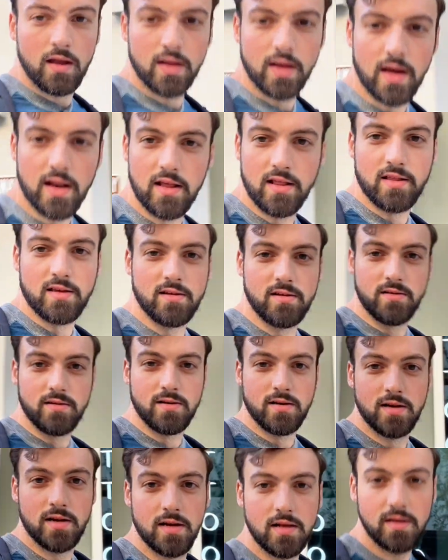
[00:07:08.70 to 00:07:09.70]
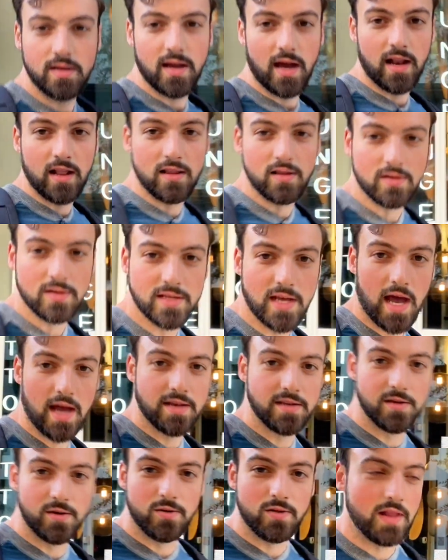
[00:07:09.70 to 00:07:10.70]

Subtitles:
Got a little tattoo